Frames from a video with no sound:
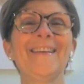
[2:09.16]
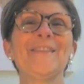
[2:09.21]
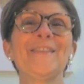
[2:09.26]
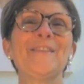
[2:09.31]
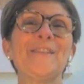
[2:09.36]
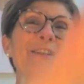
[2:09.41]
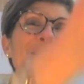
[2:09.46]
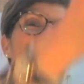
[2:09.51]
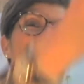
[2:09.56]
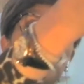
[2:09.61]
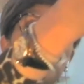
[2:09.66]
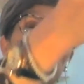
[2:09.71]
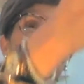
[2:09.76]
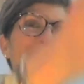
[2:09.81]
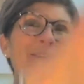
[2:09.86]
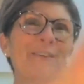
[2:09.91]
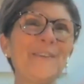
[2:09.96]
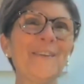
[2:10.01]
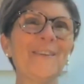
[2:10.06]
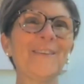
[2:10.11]
To
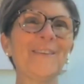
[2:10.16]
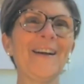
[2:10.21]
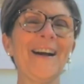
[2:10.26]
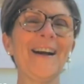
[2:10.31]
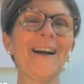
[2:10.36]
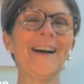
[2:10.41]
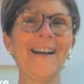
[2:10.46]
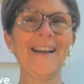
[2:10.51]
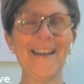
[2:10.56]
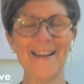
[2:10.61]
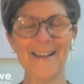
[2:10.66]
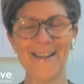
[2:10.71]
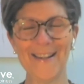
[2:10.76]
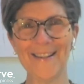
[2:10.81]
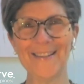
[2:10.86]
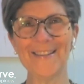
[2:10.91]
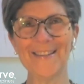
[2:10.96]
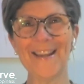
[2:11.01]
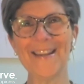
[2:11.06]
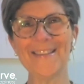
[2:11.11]
you.
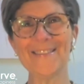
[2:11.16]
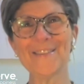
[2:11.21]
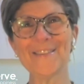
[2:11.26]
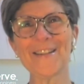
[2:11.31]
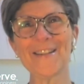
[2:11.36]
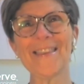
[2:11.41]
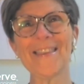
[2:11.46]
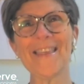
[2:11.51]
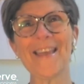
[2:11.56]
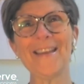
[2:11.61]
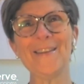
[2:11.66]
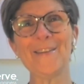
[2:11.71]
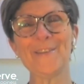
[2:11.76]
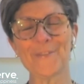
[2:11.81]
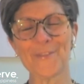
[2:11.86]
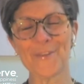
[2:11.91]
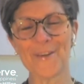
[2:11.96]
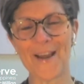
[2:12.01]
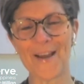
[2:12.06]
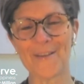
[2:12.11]
Hey, Adrian, thank you
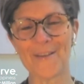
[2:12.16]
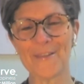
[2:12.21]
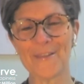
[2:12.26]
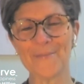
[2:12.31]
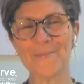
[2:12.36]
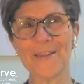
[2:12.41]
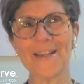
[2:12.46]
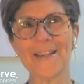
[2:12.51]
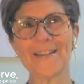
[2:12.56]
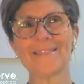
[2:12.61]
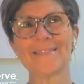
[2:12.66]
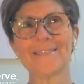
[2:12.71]
for having me.